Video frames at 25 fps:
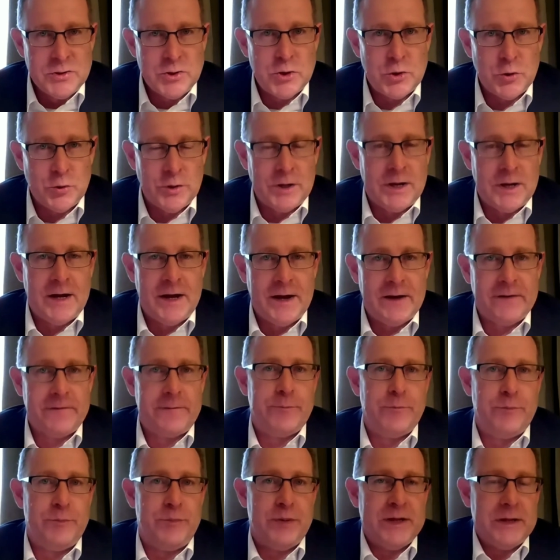
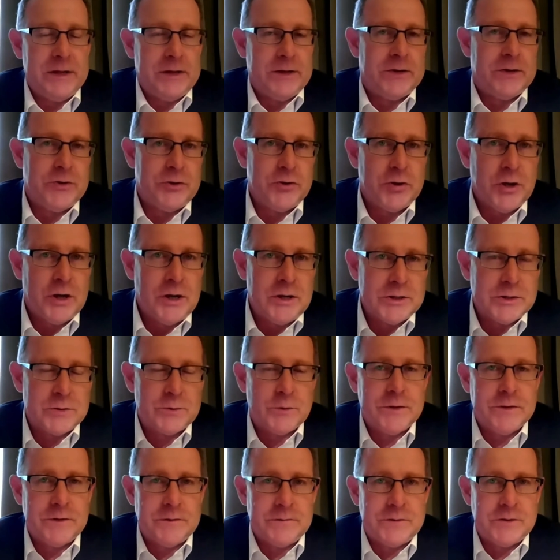$2.5 billion
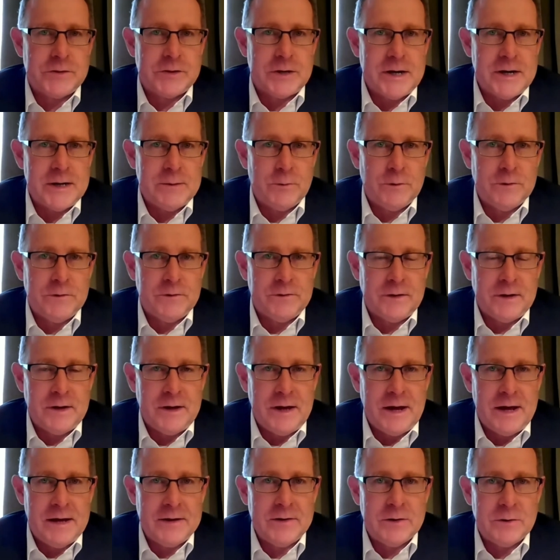worth of trade was
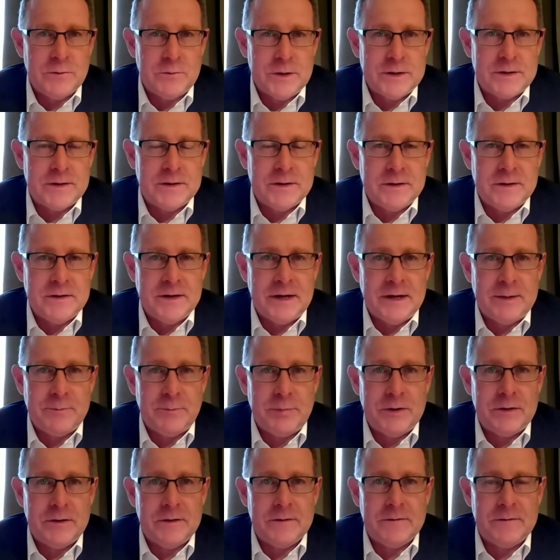underwritten in
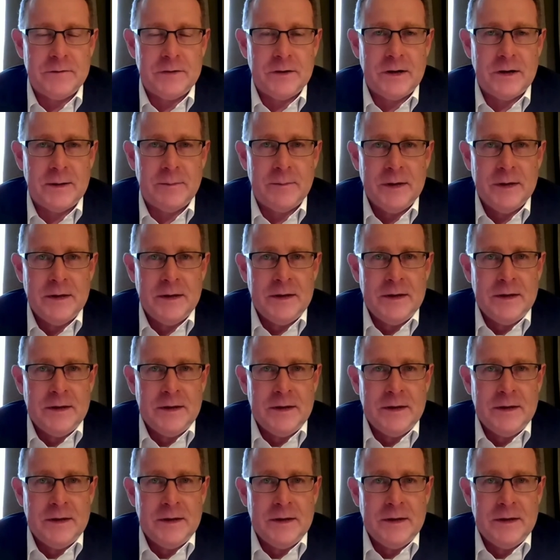that period of time.